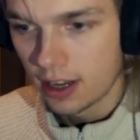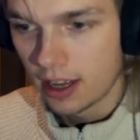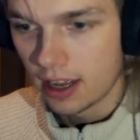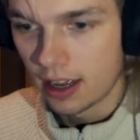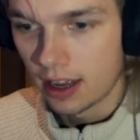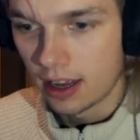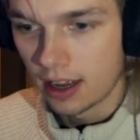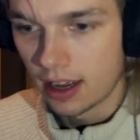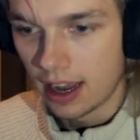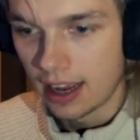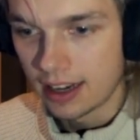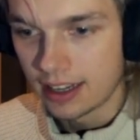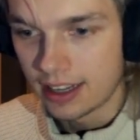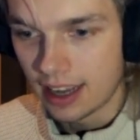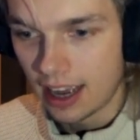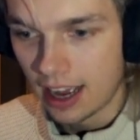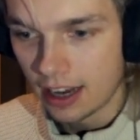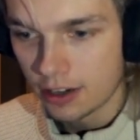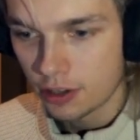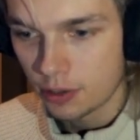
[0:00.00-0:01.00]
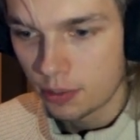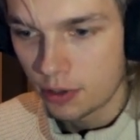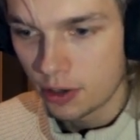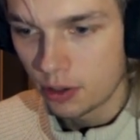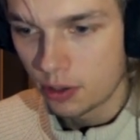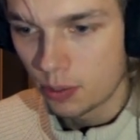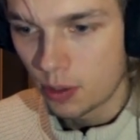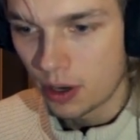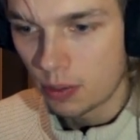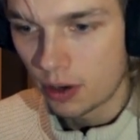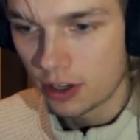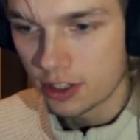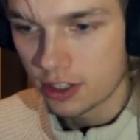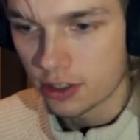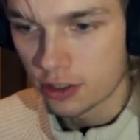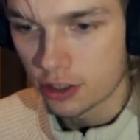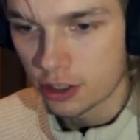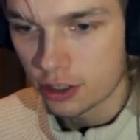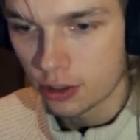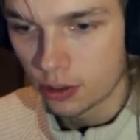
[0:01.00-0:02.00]
And the attribute we want
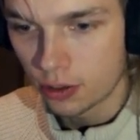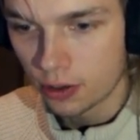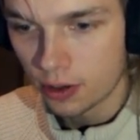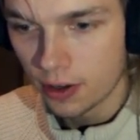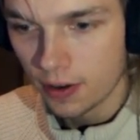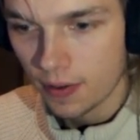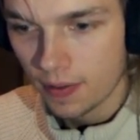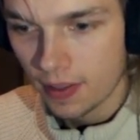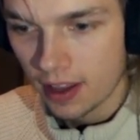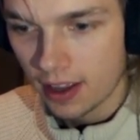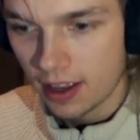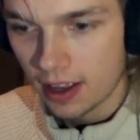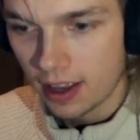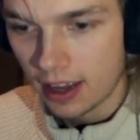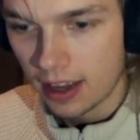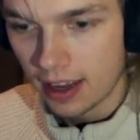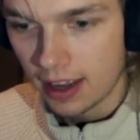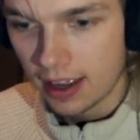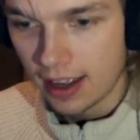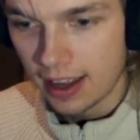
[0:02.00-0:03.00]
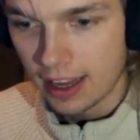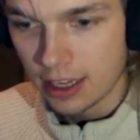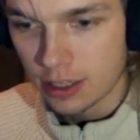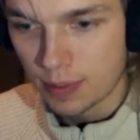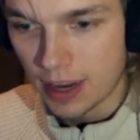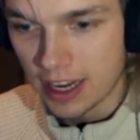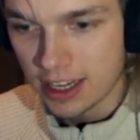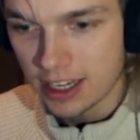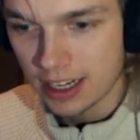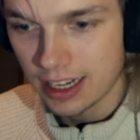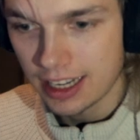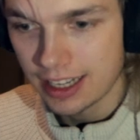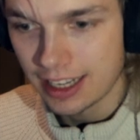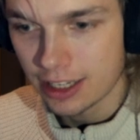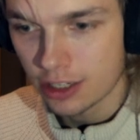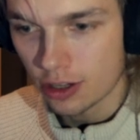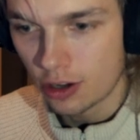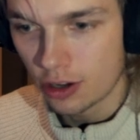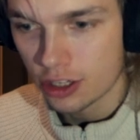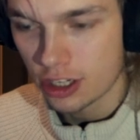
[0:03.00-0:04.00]
to store is basically
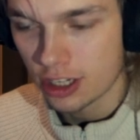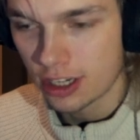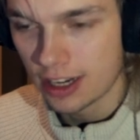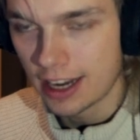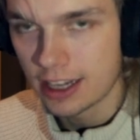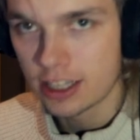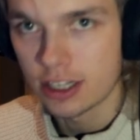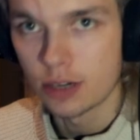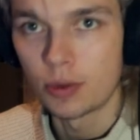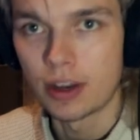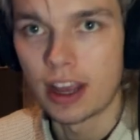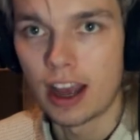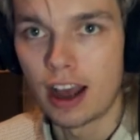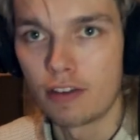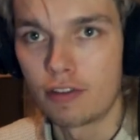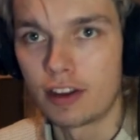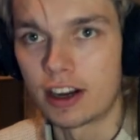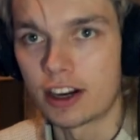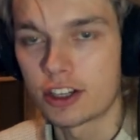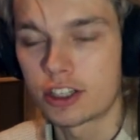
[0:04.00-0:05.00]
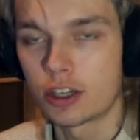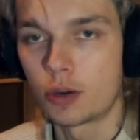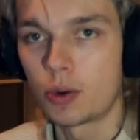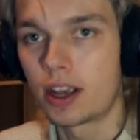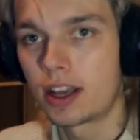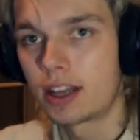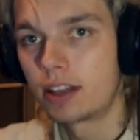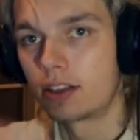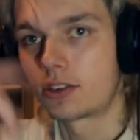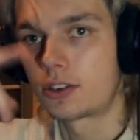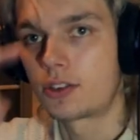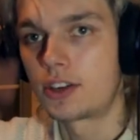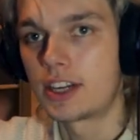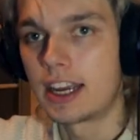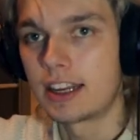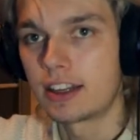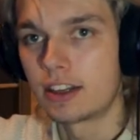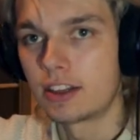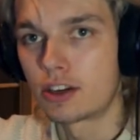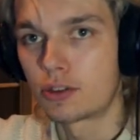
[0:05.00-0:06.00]
this oscillation we have here, so we can
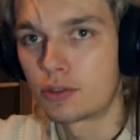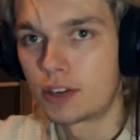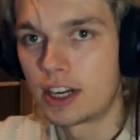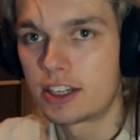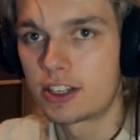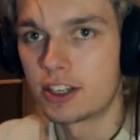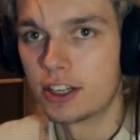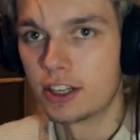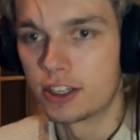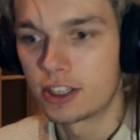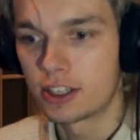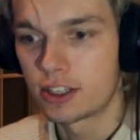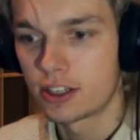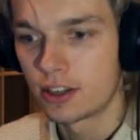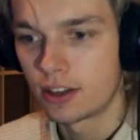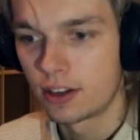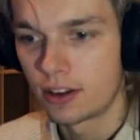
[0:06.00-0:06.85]
create the ridges.